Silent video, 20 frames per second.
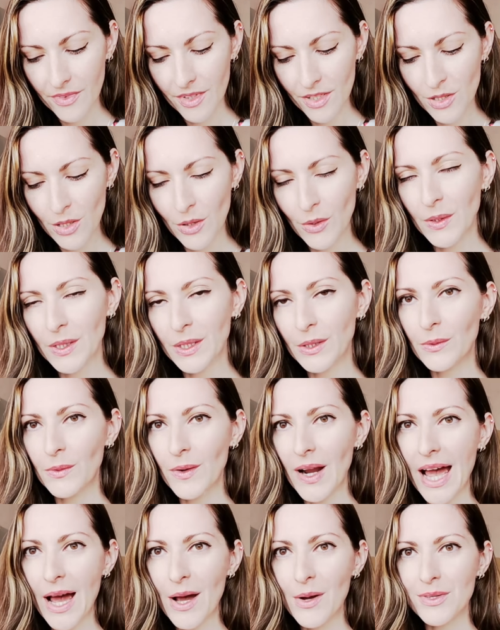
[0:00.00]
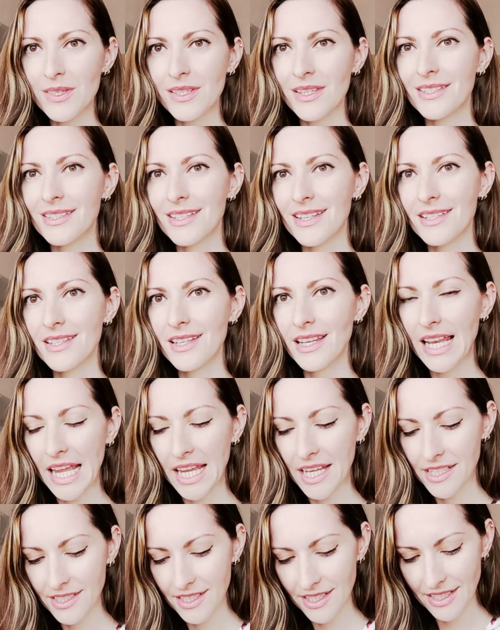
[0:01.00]
slowly aroused and
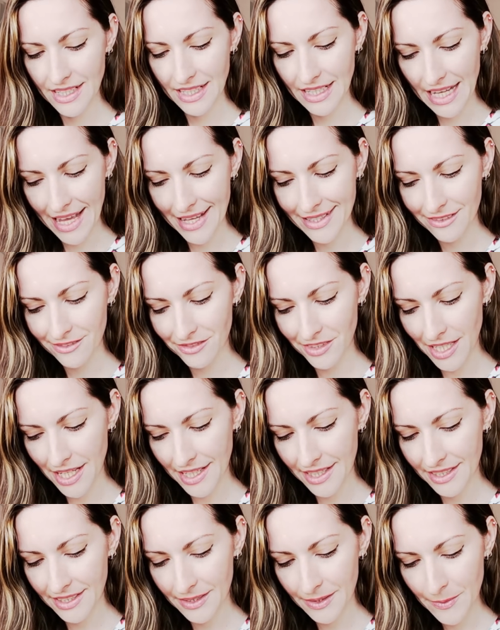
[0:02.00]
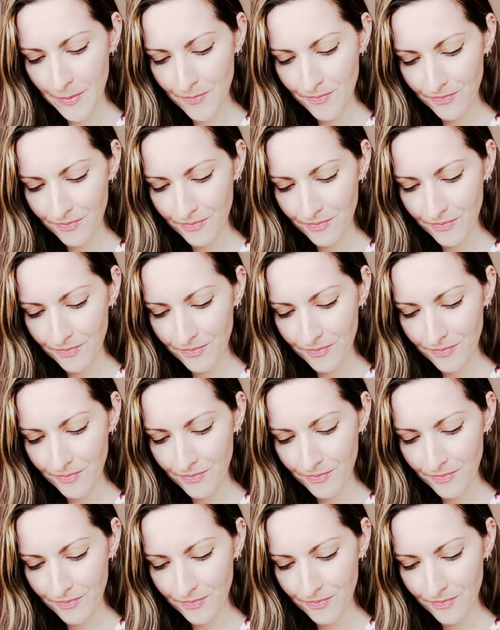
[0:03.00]
titillated and kind of like